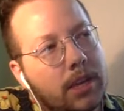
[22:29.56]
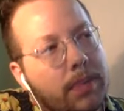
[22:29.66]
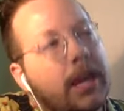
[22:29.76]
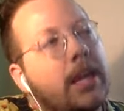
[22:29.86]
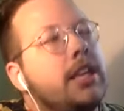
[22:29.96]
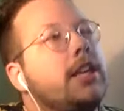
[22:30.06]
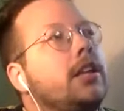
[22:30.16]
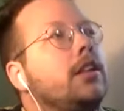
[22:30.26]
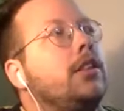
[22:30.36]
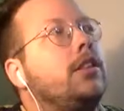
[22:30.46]
but I
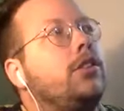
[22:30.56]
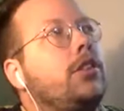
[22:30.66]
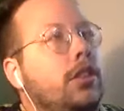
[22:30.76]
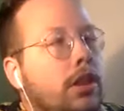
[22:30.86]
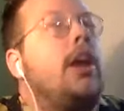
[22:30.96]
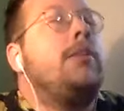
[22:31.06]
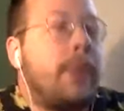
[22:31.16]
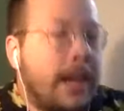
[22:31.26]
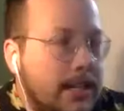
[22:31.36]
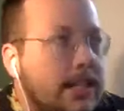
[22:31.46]
think I,
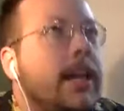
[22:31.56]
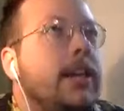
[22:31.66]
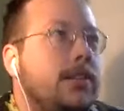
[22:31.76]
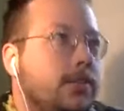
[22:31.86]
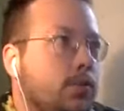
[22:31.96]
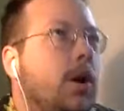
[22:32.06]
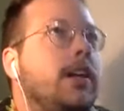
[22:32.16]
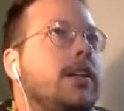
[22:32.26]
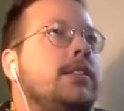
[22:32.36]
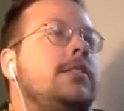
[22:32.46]
my intent
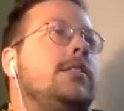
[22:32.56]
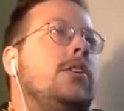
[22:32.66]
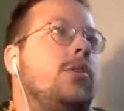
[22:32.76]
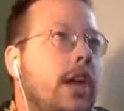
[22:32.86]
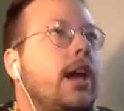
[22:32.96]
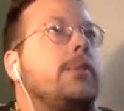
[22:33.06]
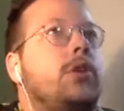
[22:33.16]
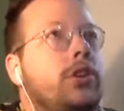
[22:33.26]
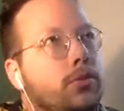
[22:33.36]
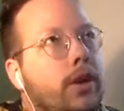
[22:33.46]
was okay, I'm
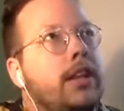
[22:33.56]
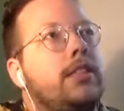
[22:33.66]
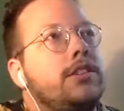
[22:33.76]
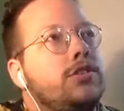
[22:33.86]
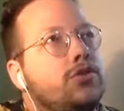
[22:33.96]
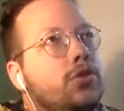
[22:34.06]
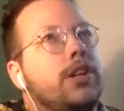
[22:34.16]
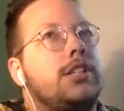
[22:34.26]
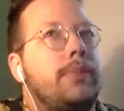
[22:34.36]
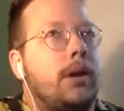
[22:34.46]
going to write these
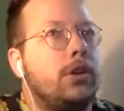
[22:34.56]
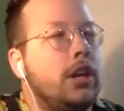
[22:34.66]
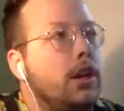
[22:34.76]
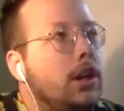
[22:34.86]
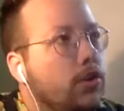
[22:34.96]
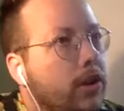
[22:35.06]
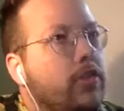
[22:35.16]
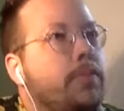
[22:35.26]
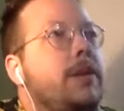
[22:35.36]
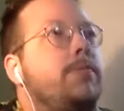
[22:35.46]
stories about
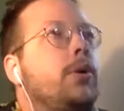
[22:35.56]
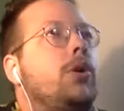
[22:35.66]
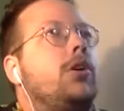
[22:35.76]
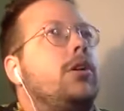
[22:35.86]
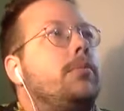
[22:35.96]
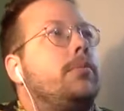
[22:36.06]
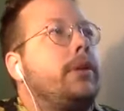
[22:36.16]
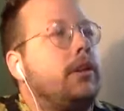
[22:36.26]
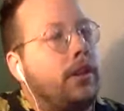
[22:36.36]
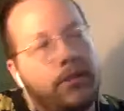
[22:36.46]
trans people,
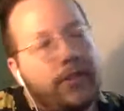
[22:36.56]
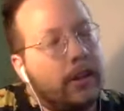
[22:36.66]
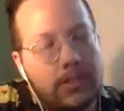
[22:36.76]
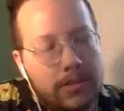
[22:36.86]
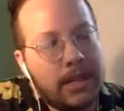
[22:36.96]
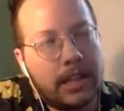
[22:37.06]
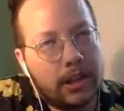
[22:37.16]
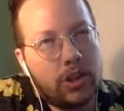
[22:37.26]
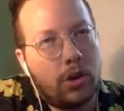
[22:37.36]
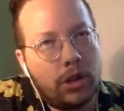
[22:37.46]
but it felt to me like
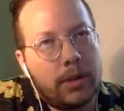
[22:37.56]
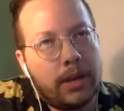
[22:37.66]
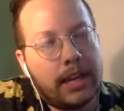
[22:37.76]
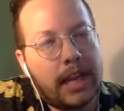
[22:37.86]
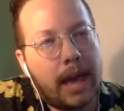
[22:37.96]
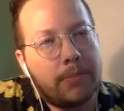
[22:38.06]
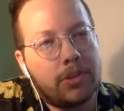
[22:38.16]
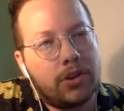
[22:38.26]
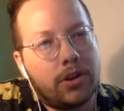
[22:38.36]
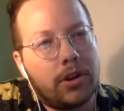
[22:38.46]
the only way to
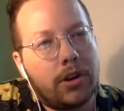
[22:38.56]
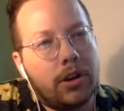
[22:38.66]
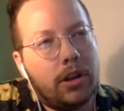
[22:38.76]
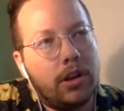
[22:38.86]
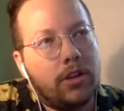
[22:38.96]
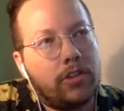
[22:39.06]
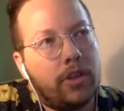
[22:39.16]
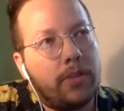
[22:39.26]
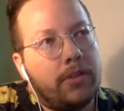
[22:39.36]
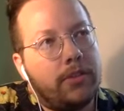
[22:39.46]
capture
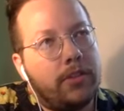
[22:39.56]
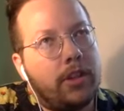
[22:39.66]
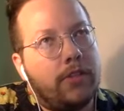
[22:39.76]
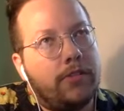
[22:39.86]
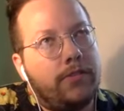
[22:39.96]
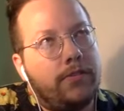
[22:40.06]
some of the